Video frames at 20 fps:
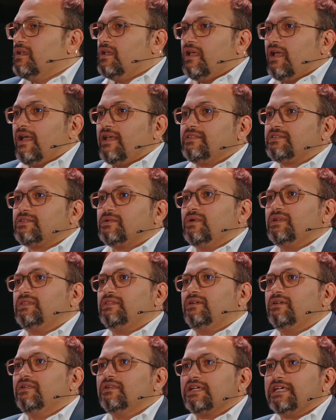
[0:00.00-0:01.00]
And so what
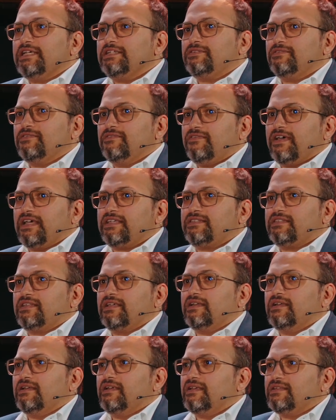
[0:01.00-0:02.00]
they're looking to invest
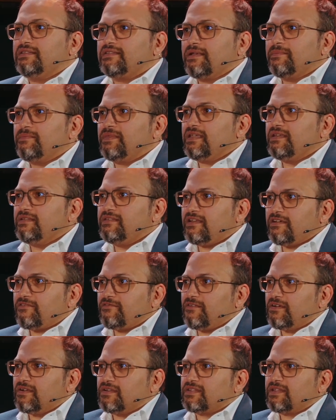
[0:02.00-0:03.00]
in is something
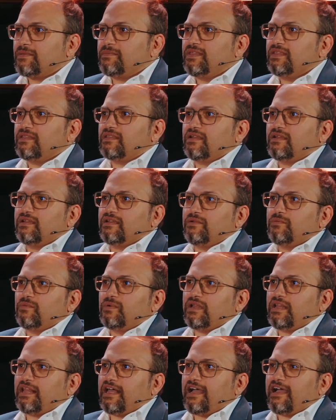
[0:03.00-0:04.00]
different, something that
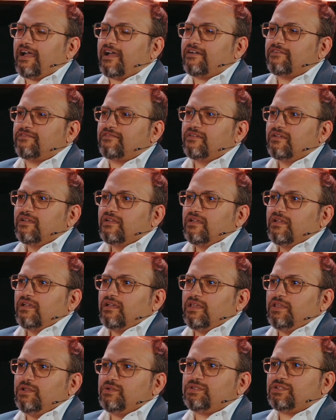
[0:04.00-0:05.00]
will have a
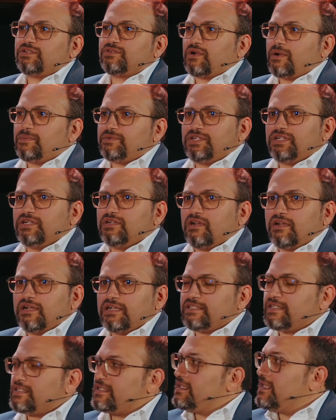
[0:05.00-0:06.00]
huge disruption on
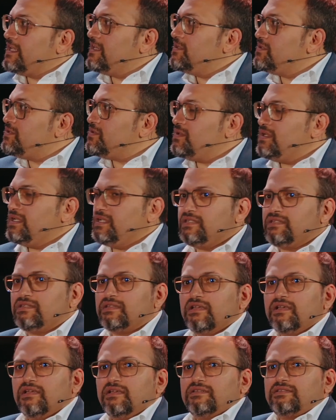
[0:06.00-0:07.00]
existing industries,
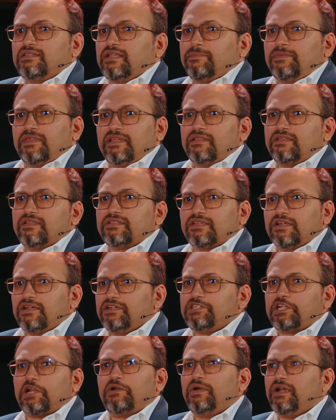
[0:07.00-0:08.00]
something that's going to
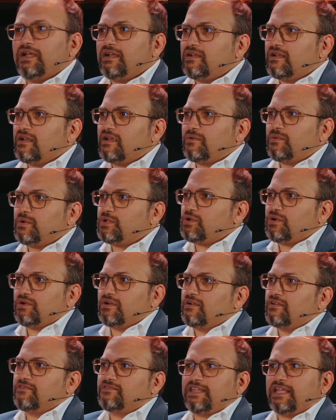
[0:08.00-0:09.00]
generate a
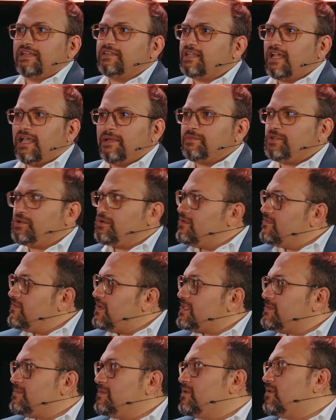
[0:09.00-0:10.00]
return of 10 times your
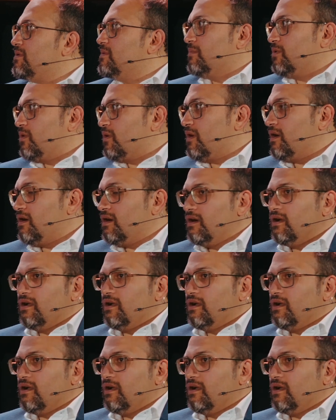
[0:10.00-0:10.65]
investment or more.